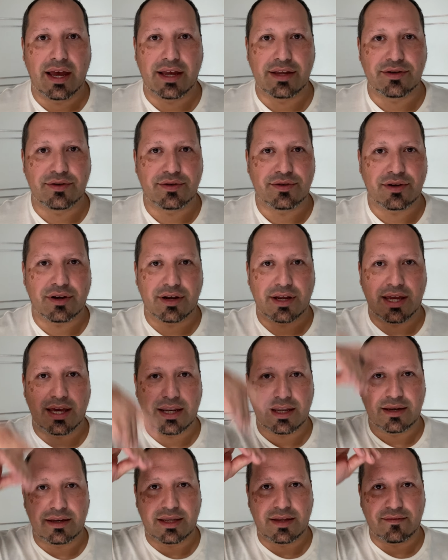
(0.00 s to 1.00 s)
as you start
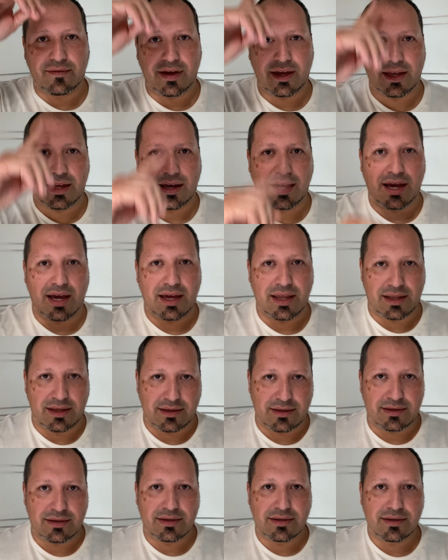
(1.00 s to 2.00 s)
getting divine
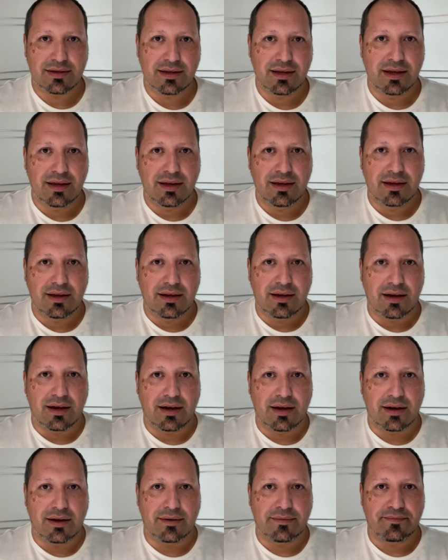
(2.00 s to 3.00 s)
guidance.
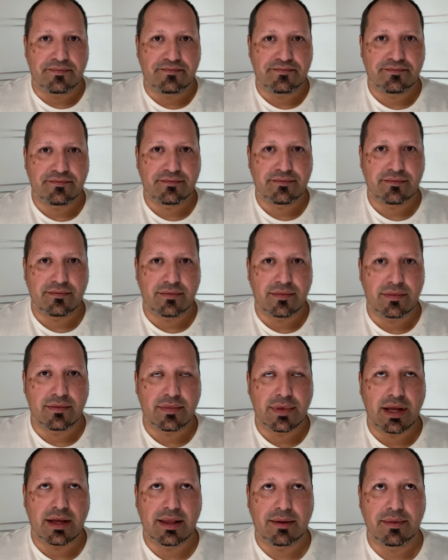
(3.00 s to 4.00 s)
Um,
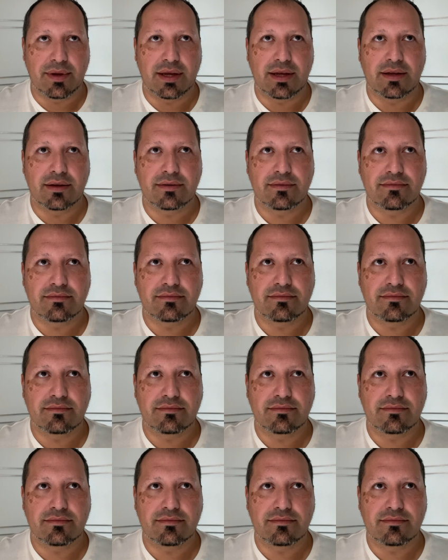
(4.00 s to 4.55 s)
let me,